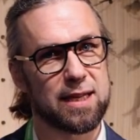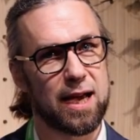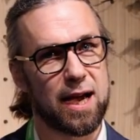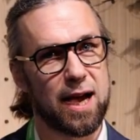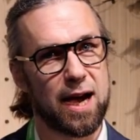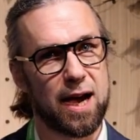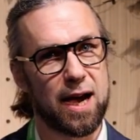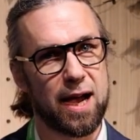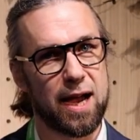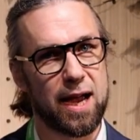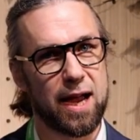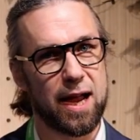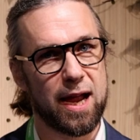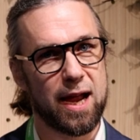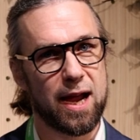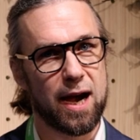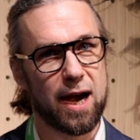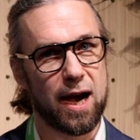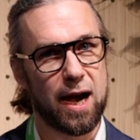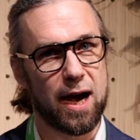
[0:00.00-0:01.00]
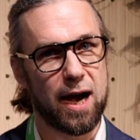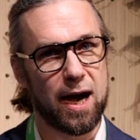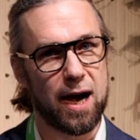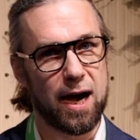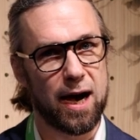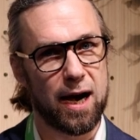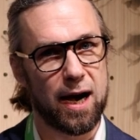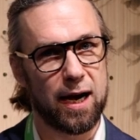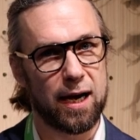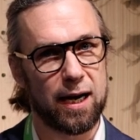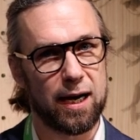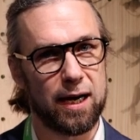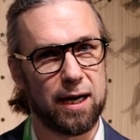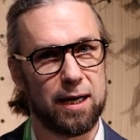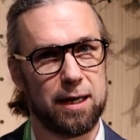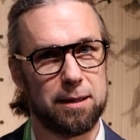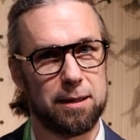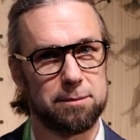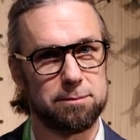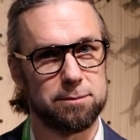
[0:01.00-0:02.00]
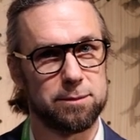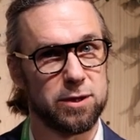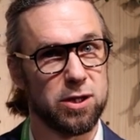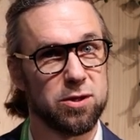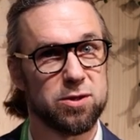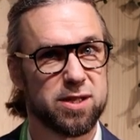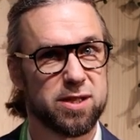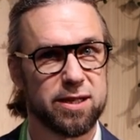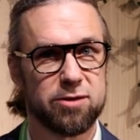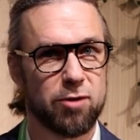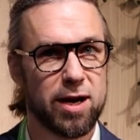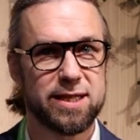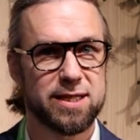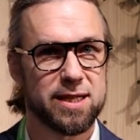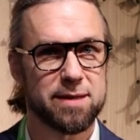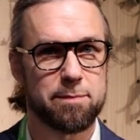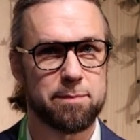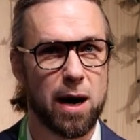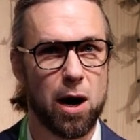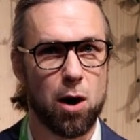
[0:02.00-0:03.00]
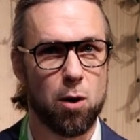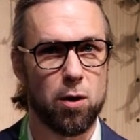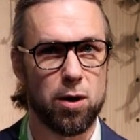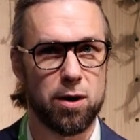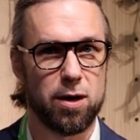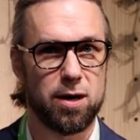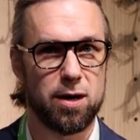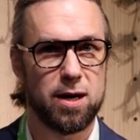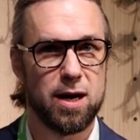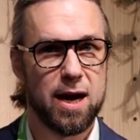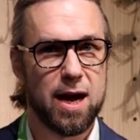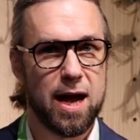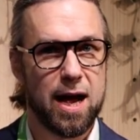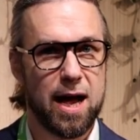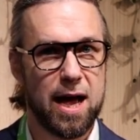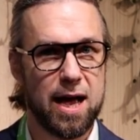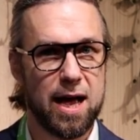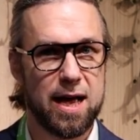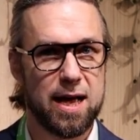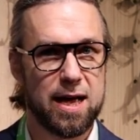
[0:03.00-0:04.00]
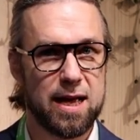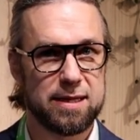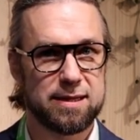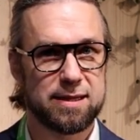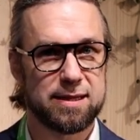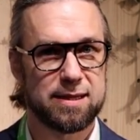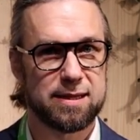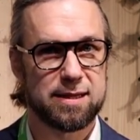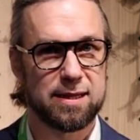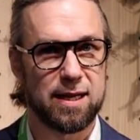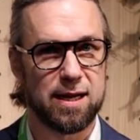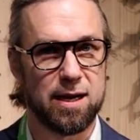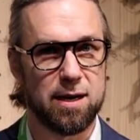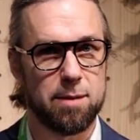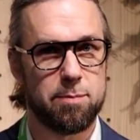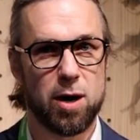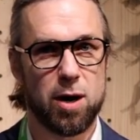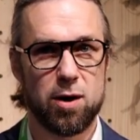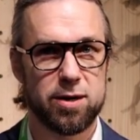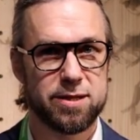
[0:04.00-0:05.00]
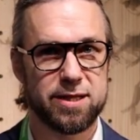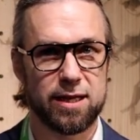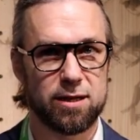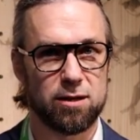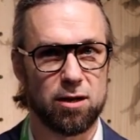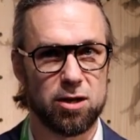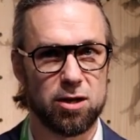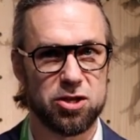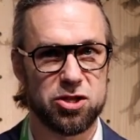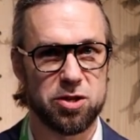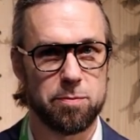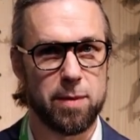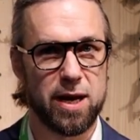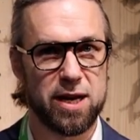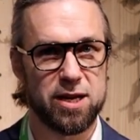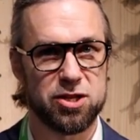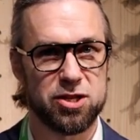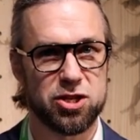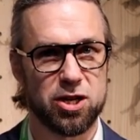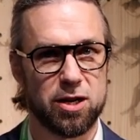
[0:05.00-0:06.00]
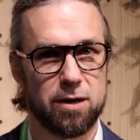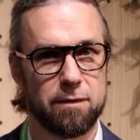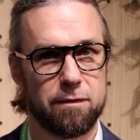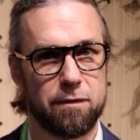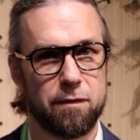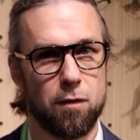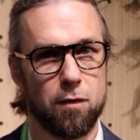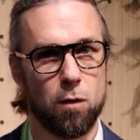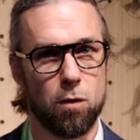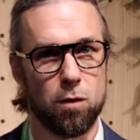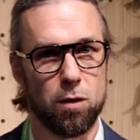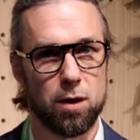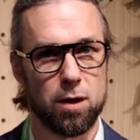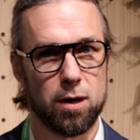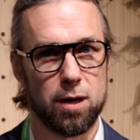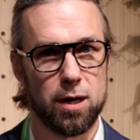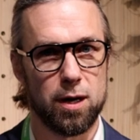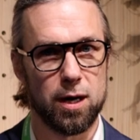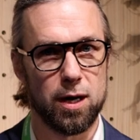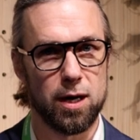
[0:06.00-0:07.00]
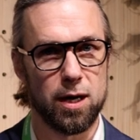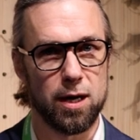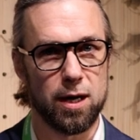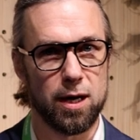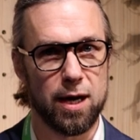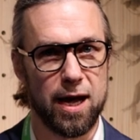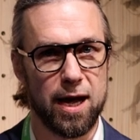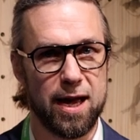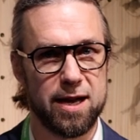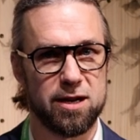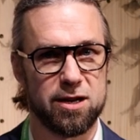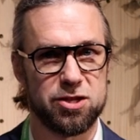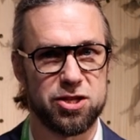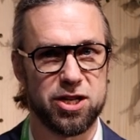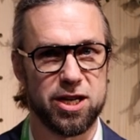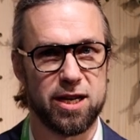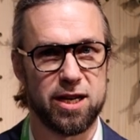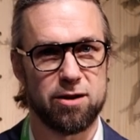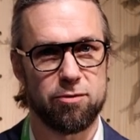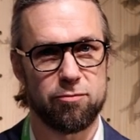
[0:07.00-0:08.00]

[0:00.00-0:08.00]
I am using RatedPower as a power technology manager for NRGi